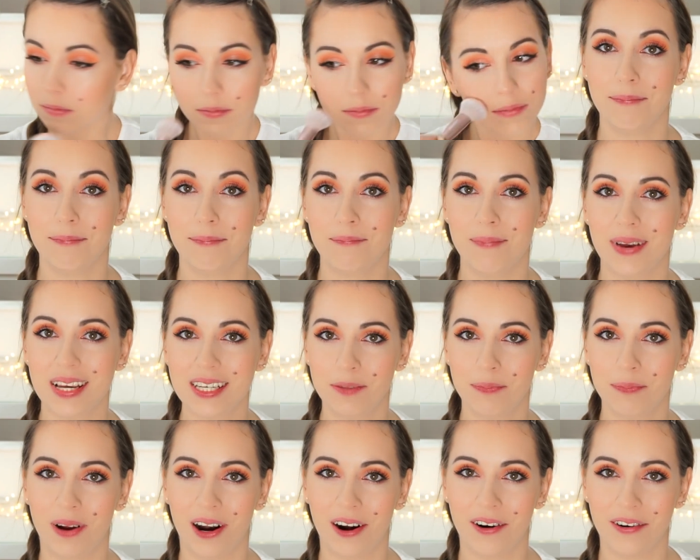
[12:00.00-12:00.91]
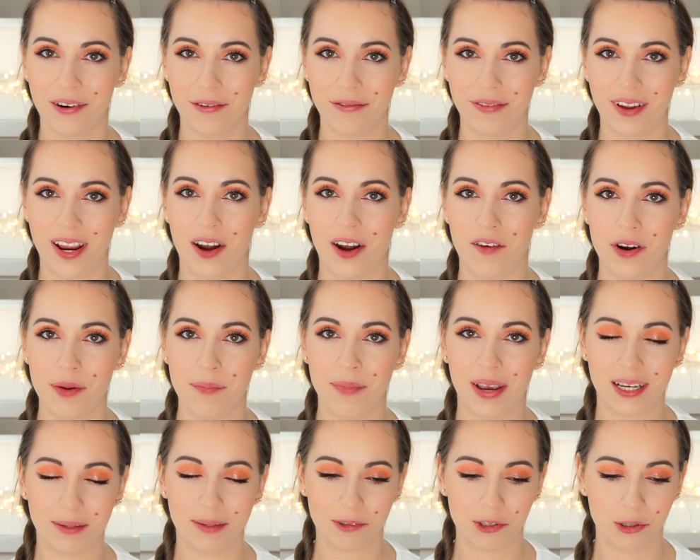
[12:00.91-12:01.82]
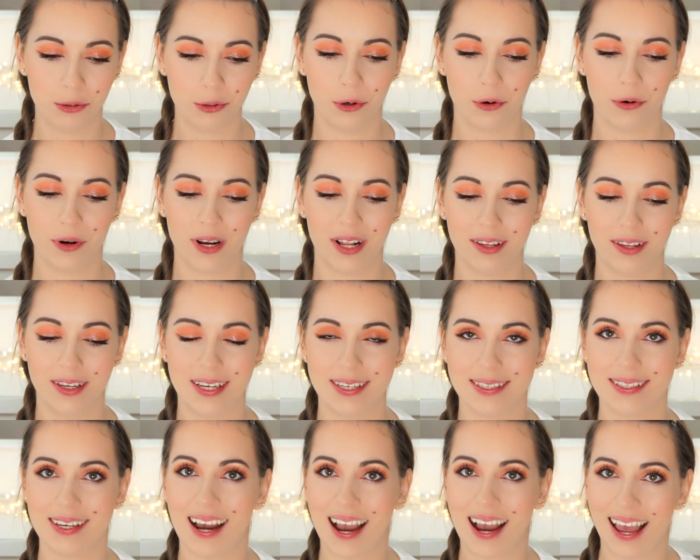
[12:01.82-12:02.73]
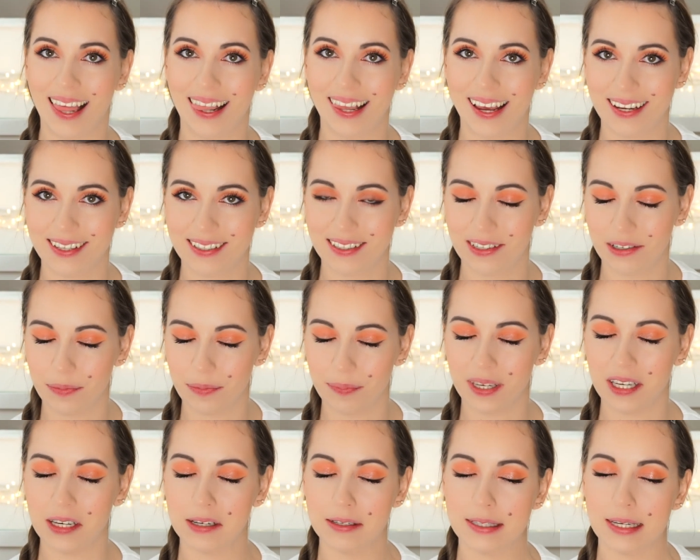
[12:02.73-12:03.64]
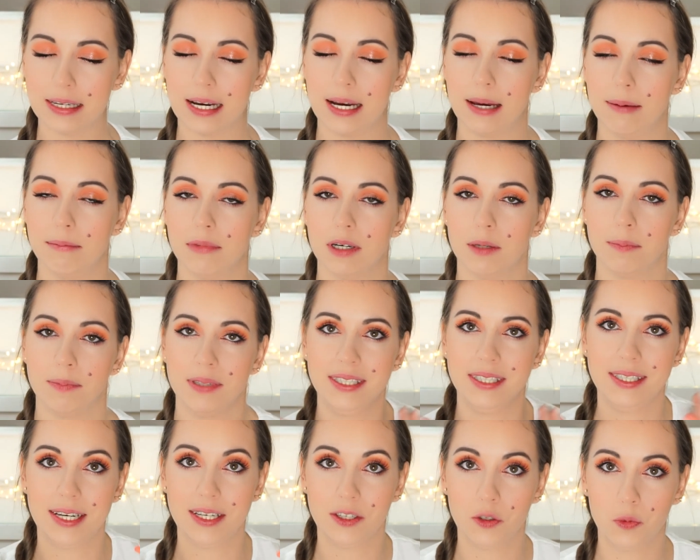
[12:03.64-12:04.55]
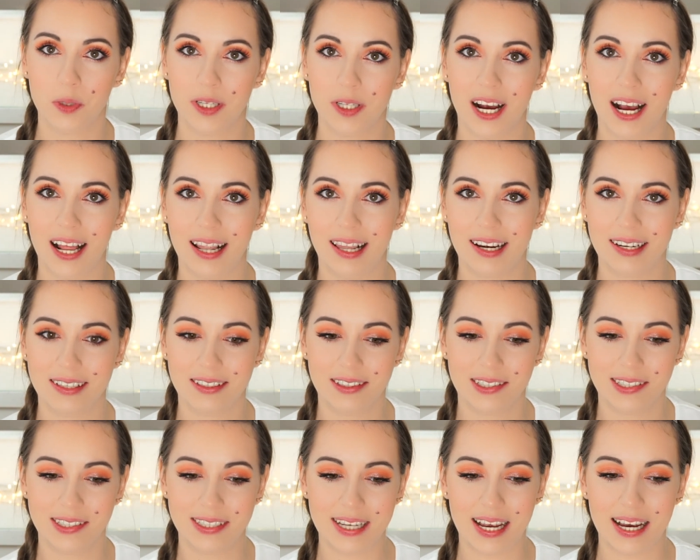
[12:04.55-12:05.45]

The best part of every makeup tutorial is highlighter, because I'm obsessed with highlighters.